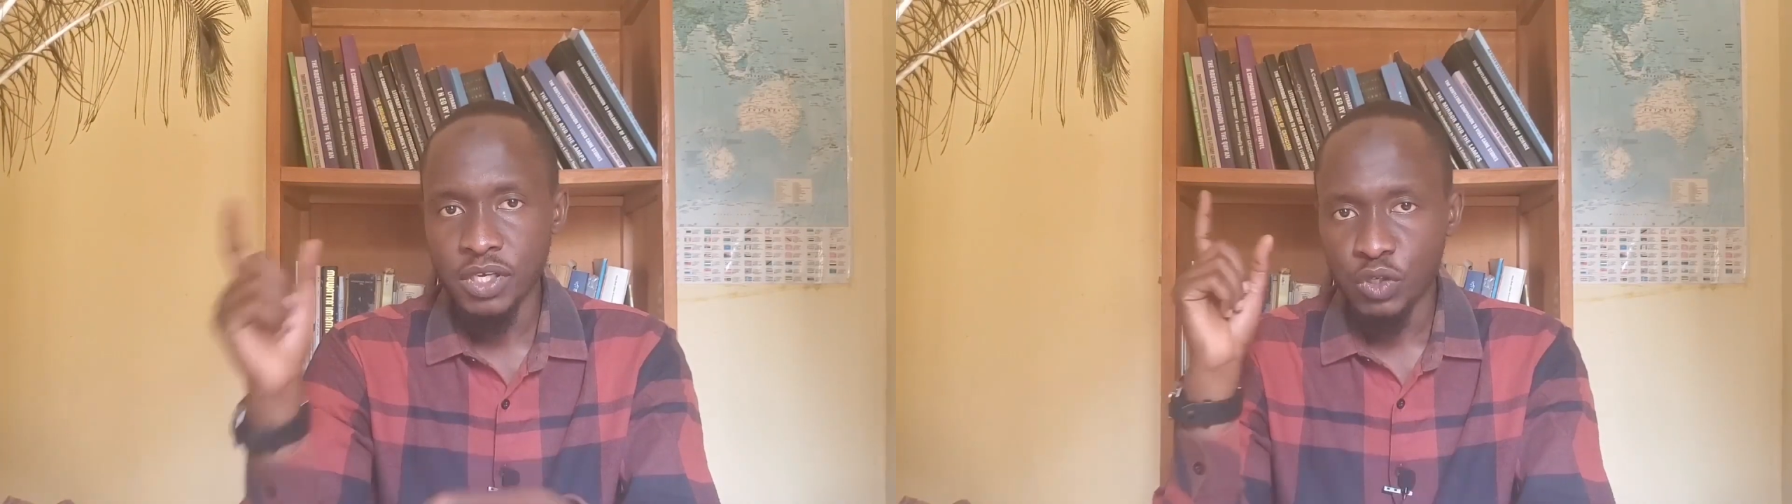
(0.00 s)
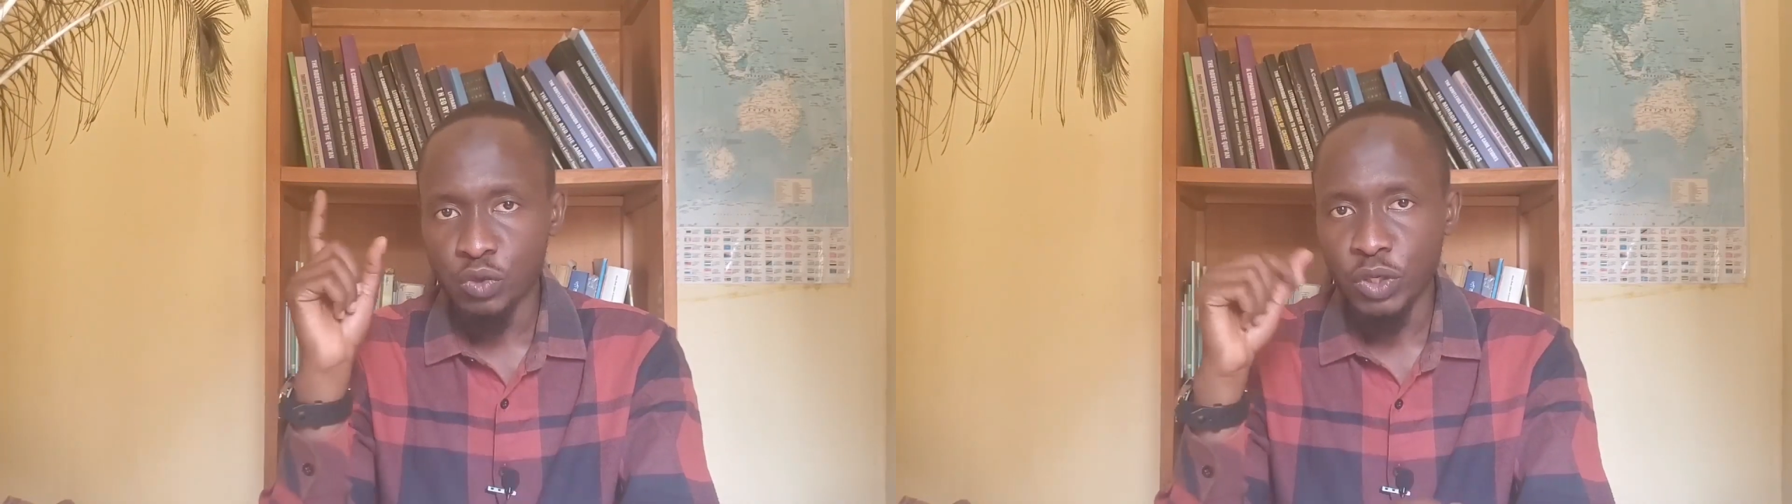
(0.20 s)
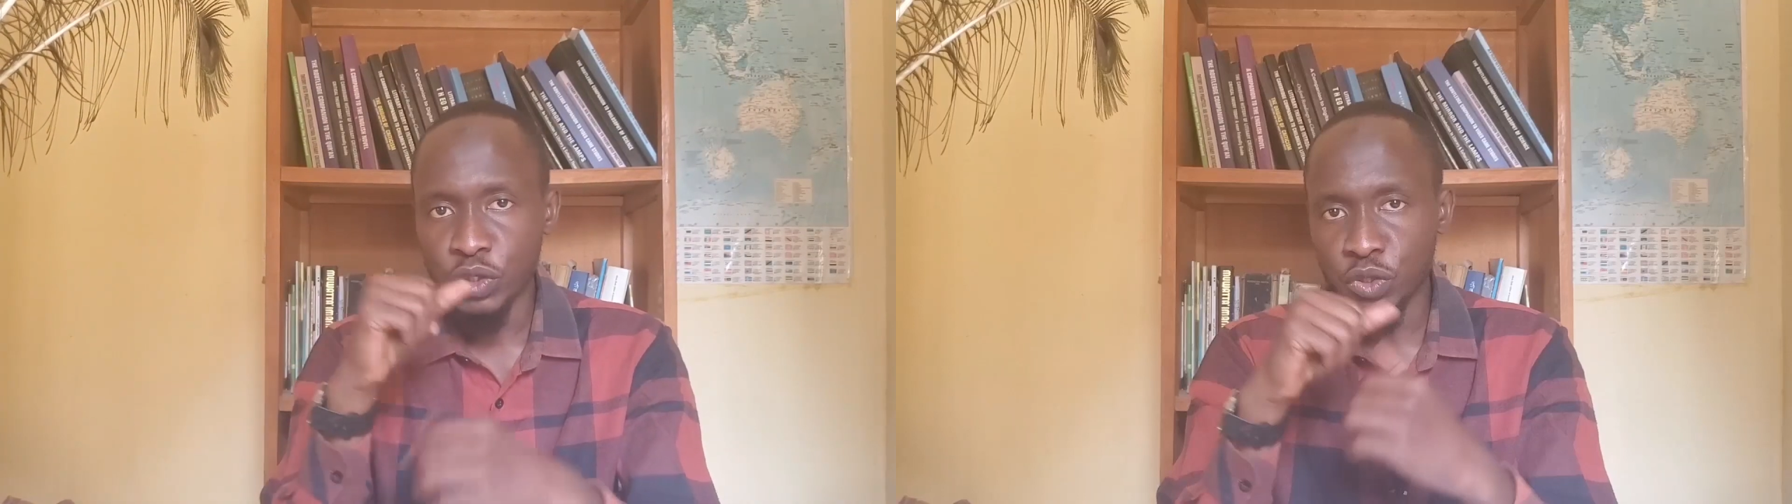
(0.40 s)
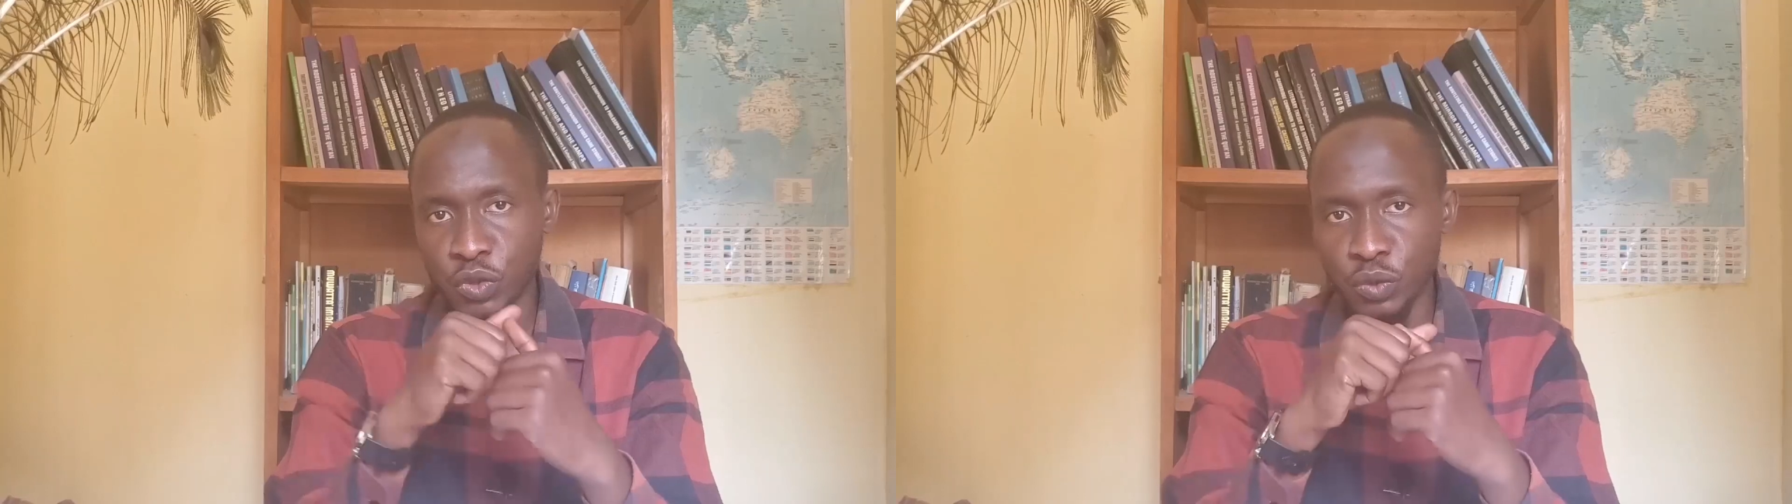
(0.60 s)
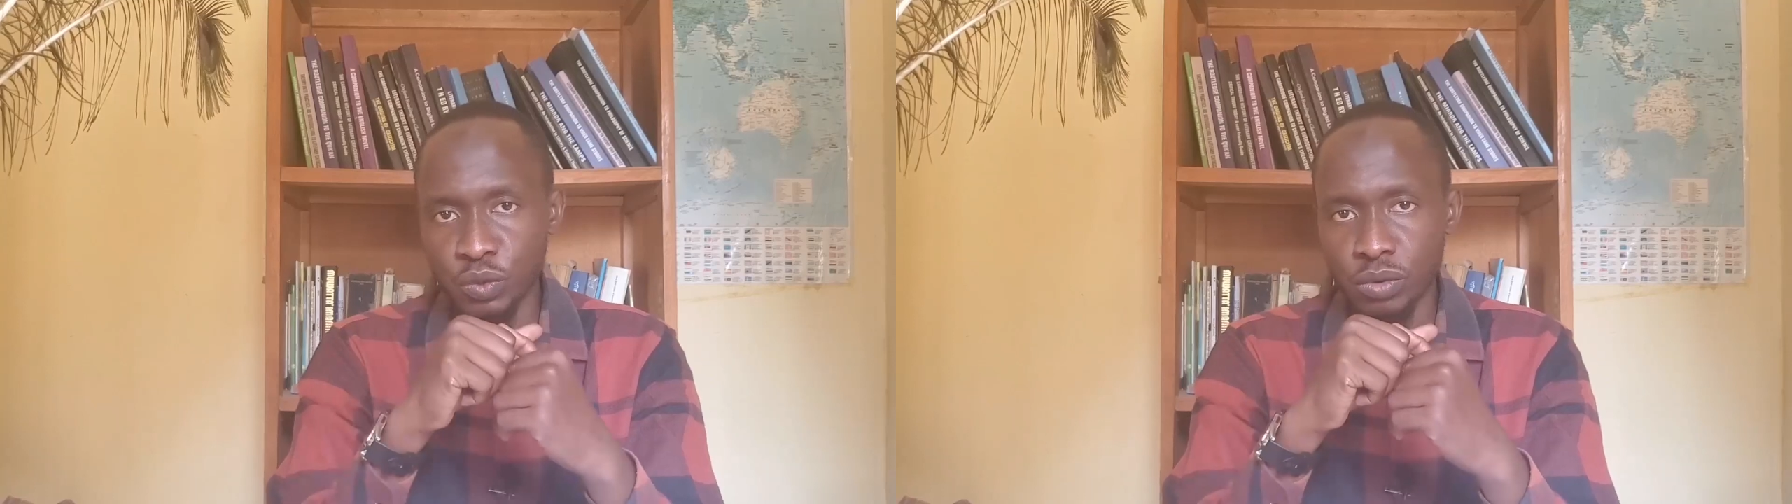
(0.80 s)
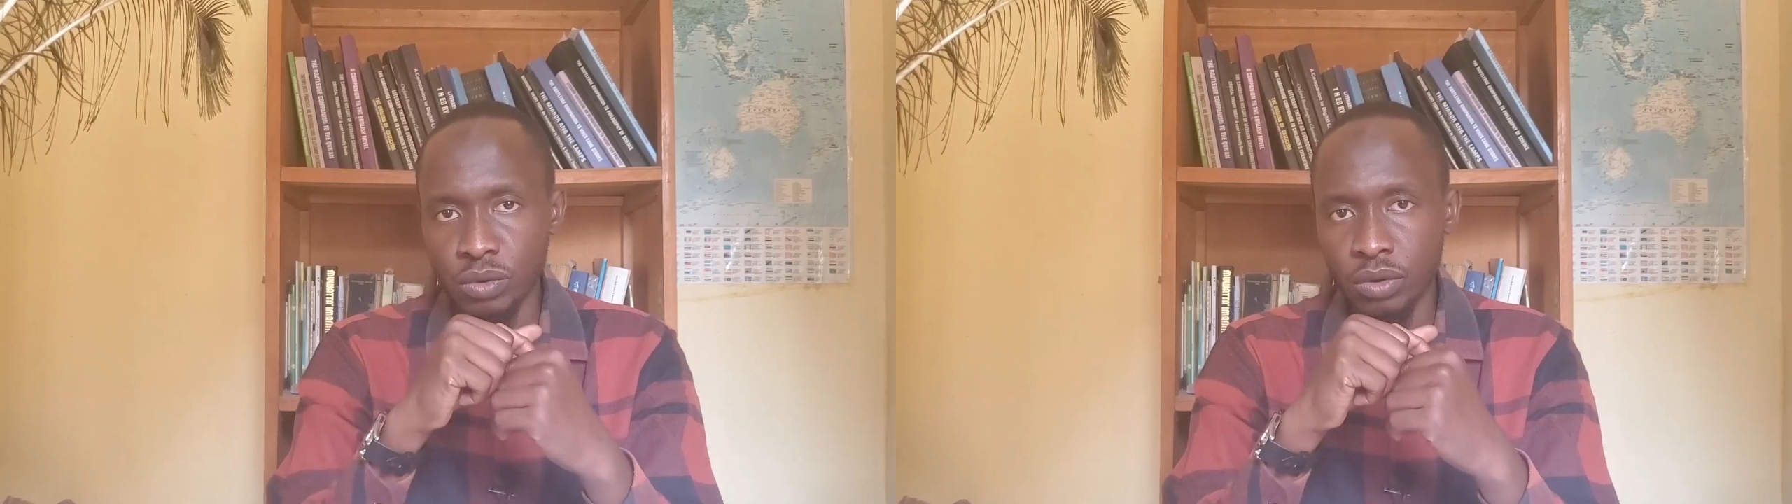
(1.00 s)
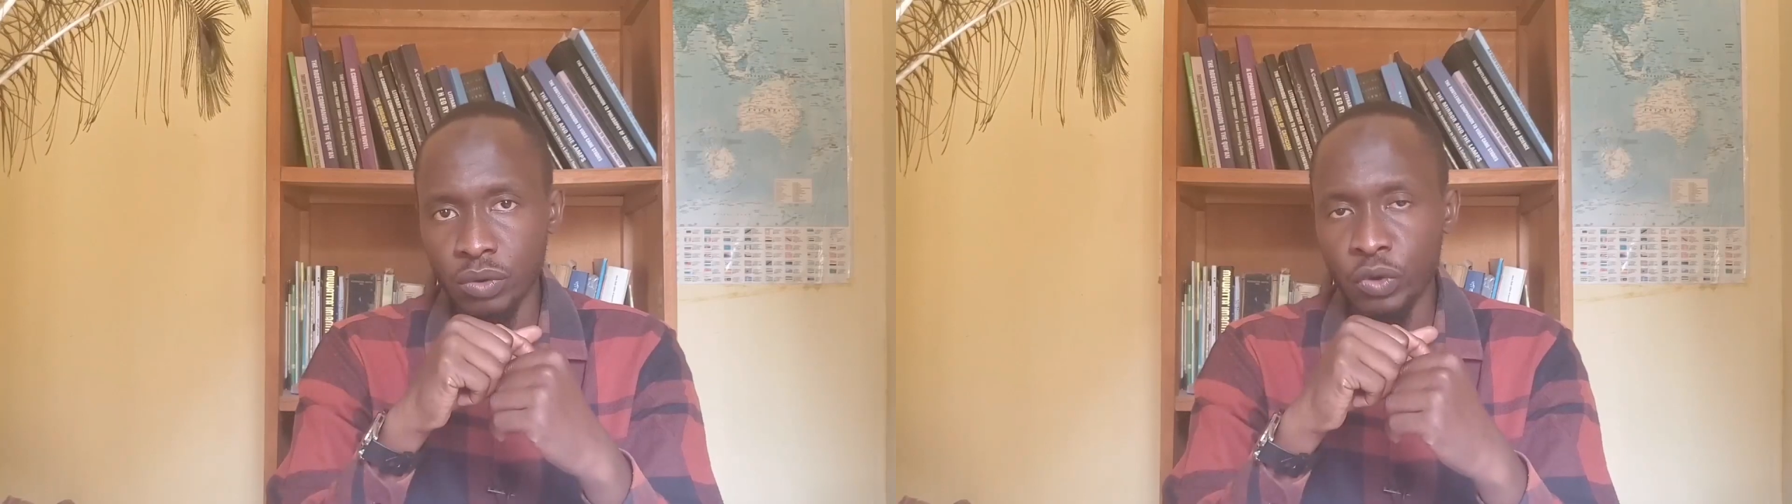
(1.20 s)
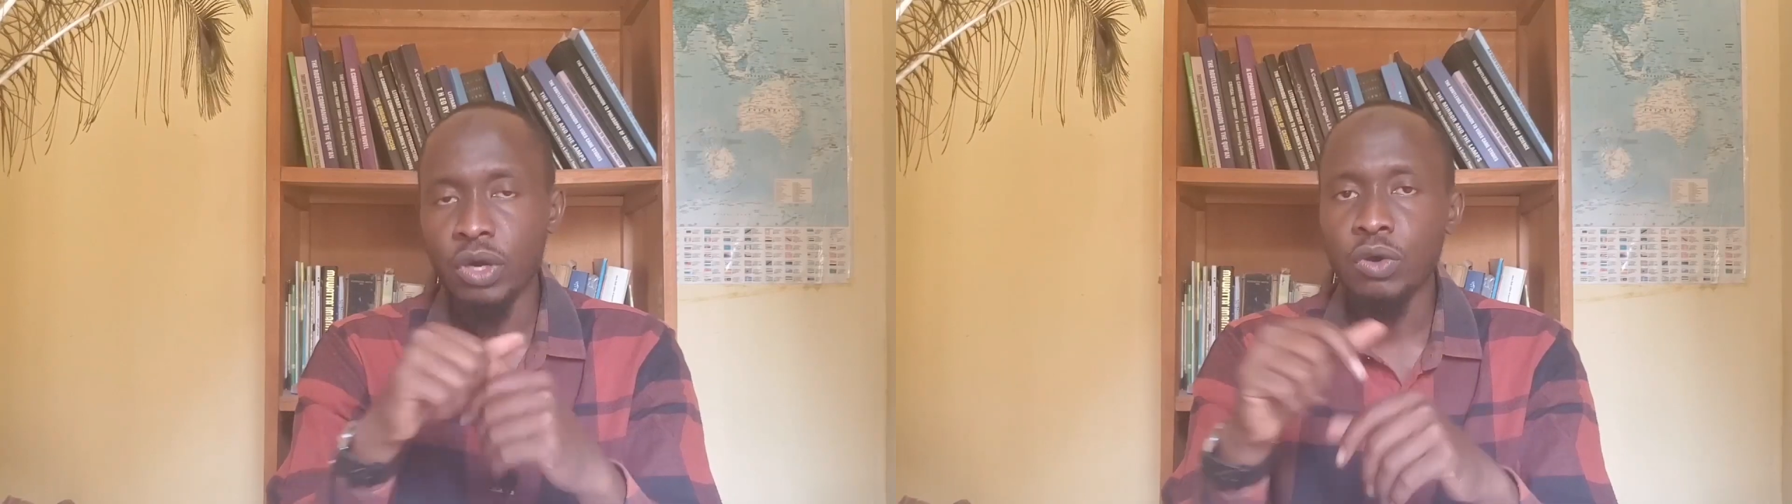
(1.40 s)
So what do? We now